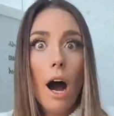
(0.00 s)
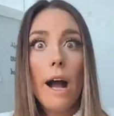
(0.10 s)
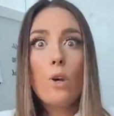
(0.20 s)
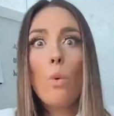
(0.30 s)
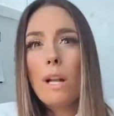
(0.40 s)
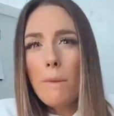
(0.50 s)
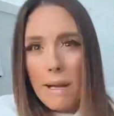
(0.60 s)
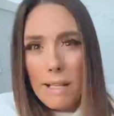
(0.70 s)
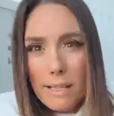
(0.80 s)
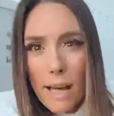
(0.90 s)
I don't want to
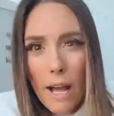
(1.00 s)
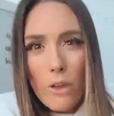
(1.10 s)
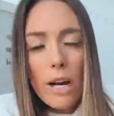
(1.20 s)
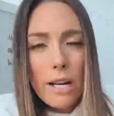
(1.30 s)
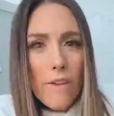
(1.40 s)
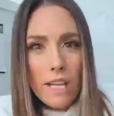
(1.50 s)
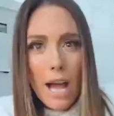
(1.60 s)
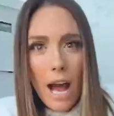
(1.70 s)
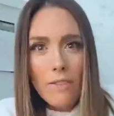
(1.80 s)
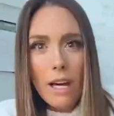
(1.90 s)
miss that. And you kind of have to
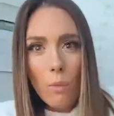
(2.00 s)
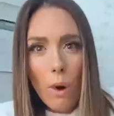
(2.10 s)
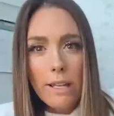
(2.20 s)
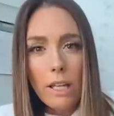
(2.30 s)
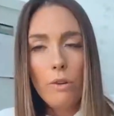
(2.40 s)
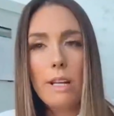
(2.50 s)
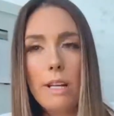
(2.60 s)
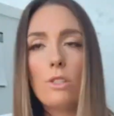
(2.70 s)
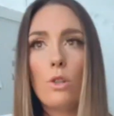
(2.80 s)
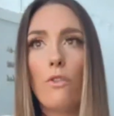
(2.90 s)
have that why and that
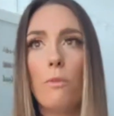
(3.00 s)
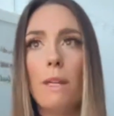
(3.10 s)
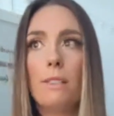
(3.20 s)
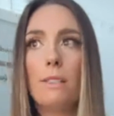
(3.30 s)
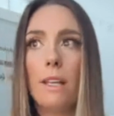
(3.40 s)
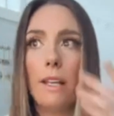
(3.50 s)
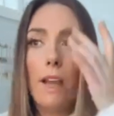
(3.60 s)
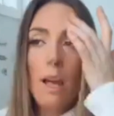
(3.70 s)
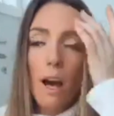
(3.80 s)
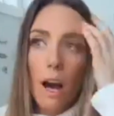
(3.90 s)
reason. So for me, it's like,
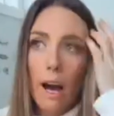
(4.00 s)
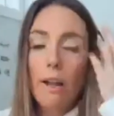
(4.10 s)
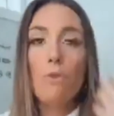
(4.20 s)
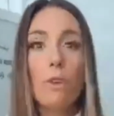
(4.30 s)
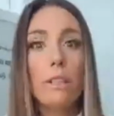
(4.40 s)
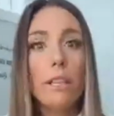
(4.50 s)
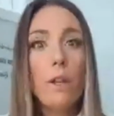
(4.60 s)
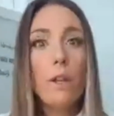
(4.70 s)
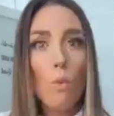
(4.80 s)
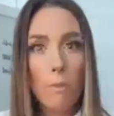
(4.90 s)
I
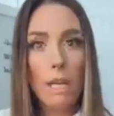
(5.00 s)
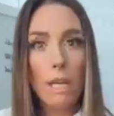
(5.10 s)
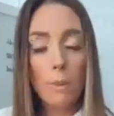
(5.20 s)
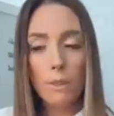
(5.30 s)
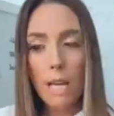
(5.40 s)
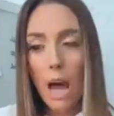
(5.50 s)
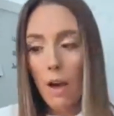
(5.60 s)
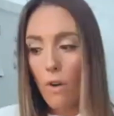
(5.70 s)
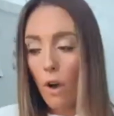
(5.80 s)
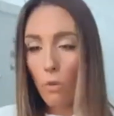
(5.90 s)
really want to be able to
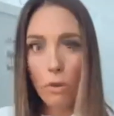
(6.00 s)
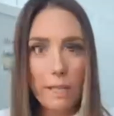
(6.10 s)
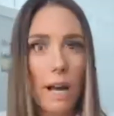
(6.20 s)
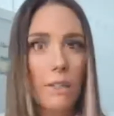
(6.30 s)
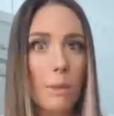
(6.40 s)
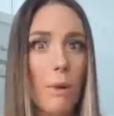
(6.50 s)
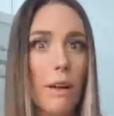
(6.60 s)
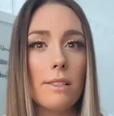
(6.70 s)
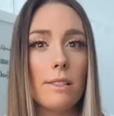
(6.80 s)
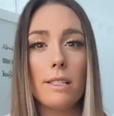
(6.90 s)
have a really healthy
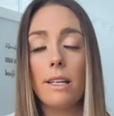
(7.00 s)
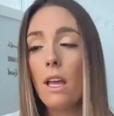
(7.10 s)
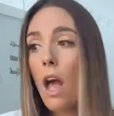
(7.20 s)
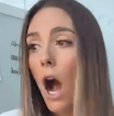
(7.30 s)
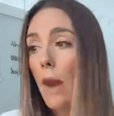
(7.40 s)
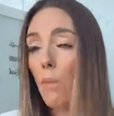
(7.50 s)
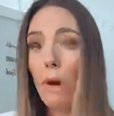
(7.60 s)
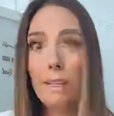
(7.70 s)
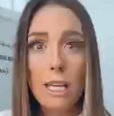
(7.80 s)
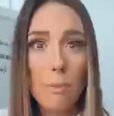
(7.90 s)
pregnancy. I
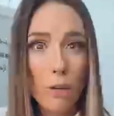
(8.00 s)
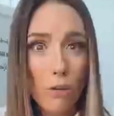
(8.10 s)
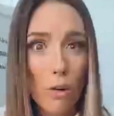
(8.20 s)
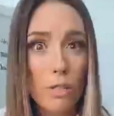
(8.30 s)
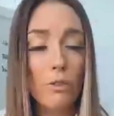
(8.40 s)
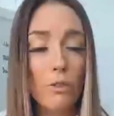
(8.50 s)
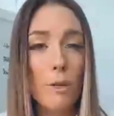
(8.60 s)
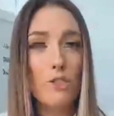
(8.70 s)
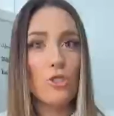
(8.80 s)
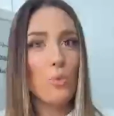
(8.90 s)
want to keep my Crohn's in
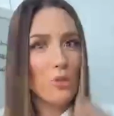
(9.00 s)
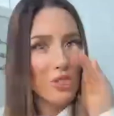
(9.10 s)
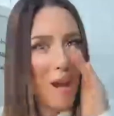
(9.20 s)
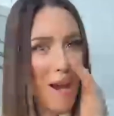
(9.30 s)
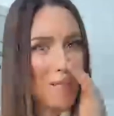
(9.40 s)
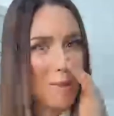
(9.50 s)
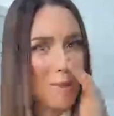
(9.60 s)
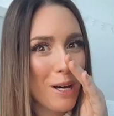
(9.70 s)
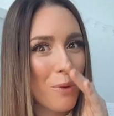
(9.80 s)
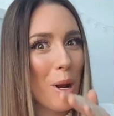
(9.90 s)
remission, which it has been,
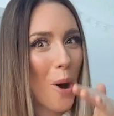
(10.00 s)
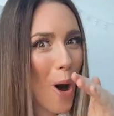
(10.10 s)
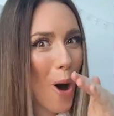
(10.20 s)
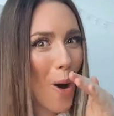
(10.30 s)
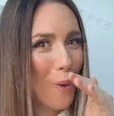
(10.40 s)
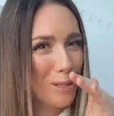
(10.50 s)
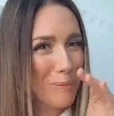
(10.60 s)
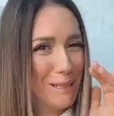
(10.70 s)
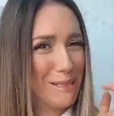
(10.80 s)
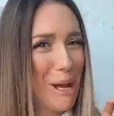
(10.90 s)
by the way. Oh, it's
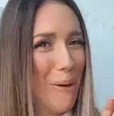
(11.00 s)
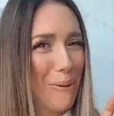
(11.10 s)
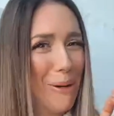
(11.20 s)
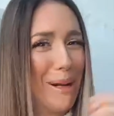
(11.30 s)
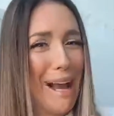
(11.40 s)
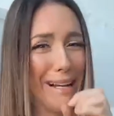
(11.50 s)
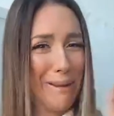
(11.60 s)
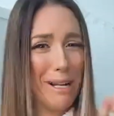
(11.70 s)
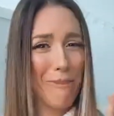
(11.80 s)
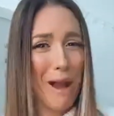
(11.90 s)
been so good. I can eat
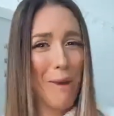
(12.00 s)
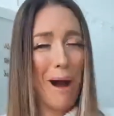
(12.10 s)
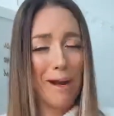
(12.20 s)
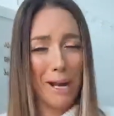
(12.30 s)
whatever I want.